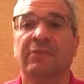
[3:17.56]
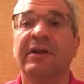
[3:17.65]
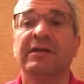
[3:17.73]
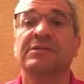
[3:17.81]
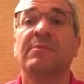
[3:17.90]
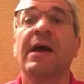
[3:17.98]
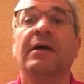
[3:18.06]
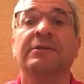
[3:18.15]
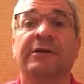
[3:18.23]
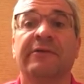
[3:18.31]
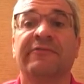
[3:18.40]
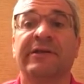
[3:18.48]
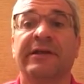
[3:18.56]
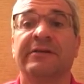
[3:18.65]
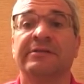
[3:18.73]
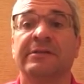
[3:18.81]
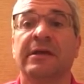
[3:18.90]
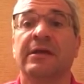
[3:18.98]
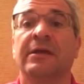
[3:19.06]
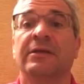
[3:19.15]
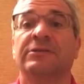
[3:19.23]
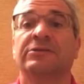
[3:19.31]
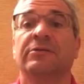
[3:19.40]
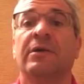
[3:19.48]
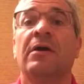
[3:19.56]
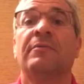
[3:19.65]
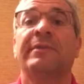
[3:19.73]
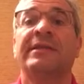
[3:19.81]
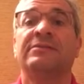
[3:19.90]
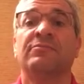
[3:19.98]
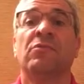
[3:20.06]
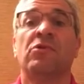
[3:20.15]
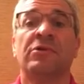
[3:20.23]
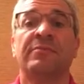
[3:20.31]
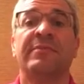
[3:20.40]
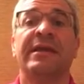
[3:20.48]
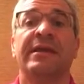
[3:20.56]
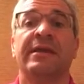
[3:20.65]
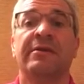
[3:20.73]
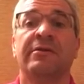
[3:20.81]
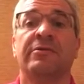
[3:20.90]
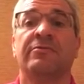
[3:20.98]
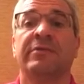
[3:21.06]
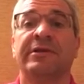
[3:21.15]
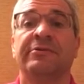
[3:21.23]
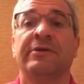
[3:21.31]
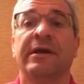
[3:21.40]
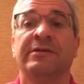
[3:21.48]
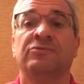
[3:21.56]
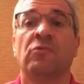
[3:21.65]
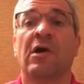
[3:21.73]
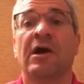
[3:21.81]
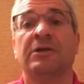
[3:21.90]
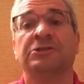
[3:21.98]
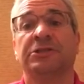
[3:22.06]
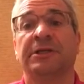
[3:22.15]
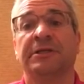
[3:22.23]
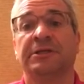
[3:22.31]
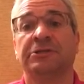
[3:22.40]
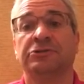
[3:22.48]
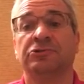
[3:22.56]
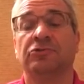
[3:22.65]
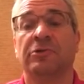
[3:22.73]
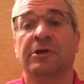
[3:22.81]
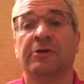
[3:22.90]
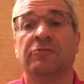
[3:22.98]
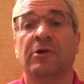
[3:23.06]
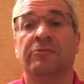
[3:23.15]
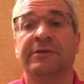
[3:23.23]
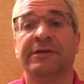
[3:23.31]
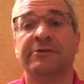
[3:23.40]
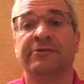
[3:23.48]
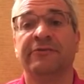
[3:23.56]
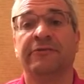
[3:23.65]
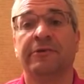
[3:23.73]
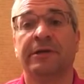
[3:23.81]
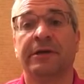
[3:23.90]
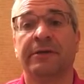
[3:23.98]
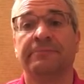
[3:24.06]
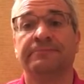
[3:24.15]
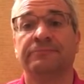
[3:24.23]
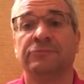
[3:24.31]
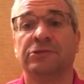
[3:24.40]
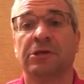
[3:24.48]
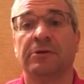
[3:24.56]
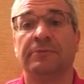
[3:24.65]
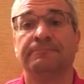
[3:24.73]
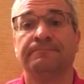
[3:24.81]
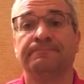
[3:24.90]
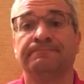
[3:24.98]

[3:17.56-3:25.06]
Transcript: bring a smile to your face. So it all means more to me when you guys watch and enjoy what we do for you. So